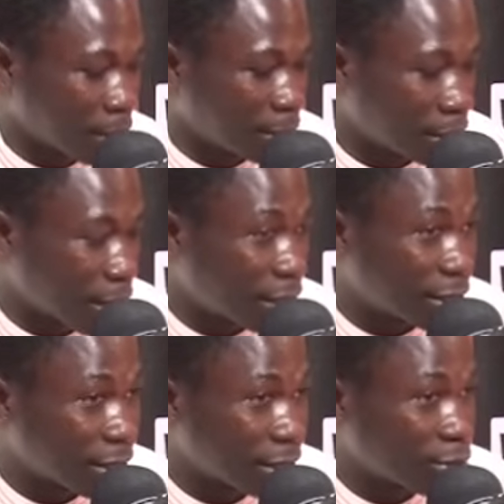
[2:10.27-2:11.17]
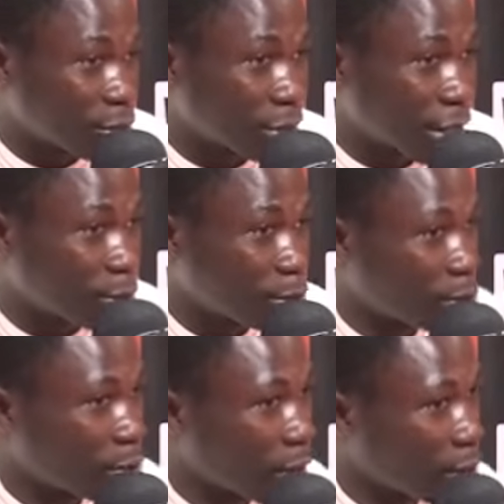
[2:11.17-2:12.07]
That is just what I would do to
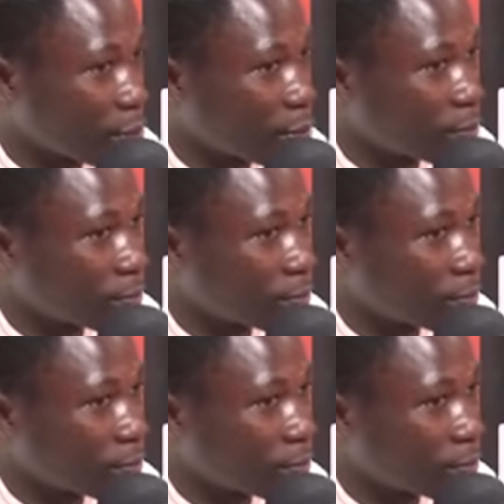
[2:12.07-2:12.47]
my mom.